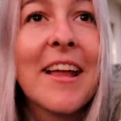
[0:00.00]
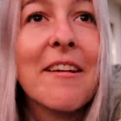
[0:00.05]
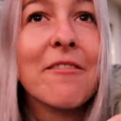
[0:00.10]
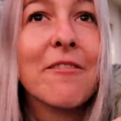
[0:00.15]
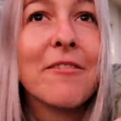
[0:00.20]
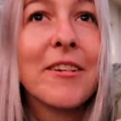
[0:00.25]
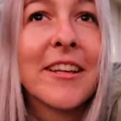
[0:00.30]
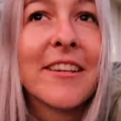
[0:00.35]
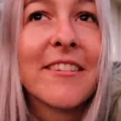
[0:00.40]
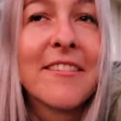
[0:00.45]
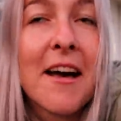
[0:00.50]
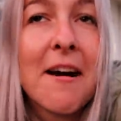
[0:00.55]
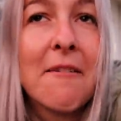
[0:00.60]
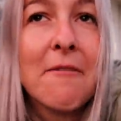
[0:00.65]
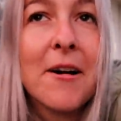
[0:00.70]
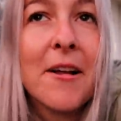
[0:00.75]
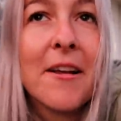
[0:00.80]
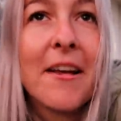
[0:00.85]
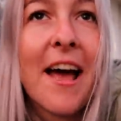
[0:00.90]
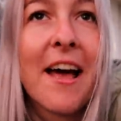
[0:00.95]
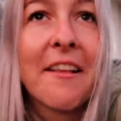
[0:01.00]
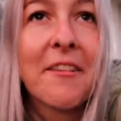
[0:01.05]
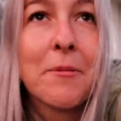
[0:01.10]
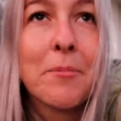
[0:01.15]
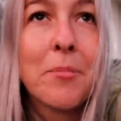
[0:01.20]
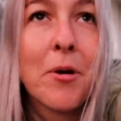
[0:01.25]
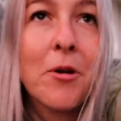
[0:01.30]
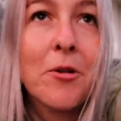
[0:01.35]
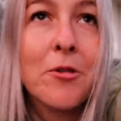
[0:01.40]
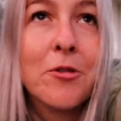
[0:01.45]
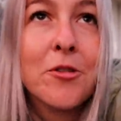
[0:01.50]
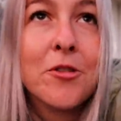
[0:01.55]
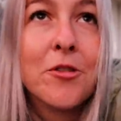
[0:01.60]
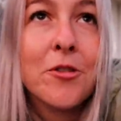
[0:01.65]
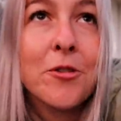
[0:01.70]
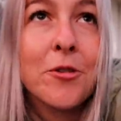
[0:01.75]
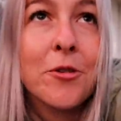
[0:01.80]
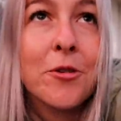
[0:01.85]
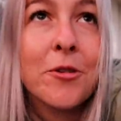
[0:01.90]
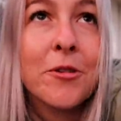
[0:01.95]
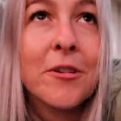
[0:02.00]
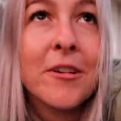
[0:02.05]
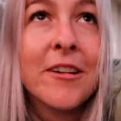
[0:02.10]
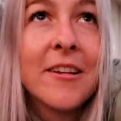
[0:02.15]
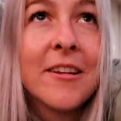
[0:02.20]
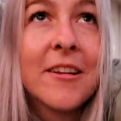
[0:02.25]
and fix that one as opposed to